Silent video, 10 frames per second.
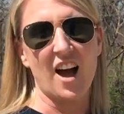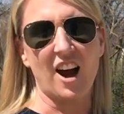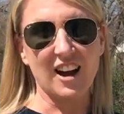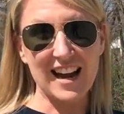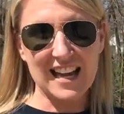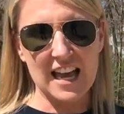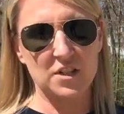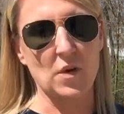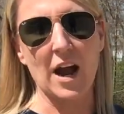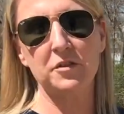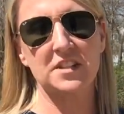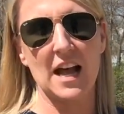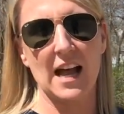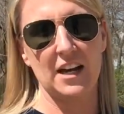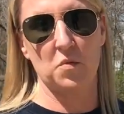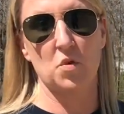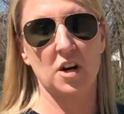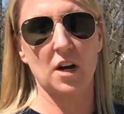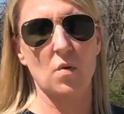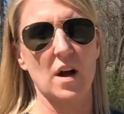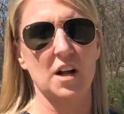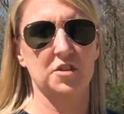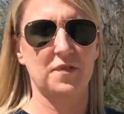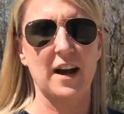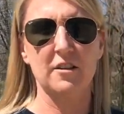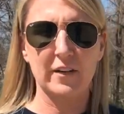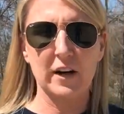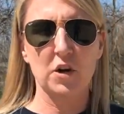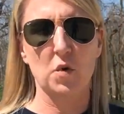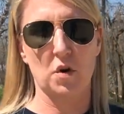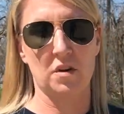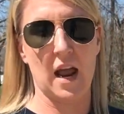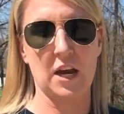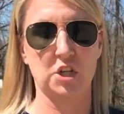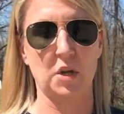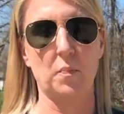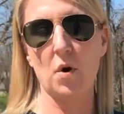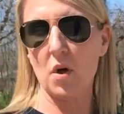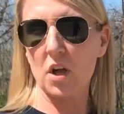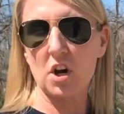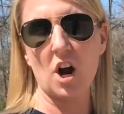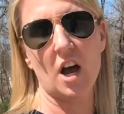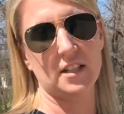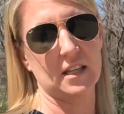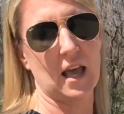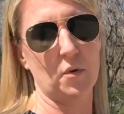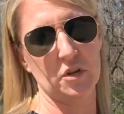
All right, guys, we're outside and we're gonna watch firefighter Gordon actually pull a cross lay,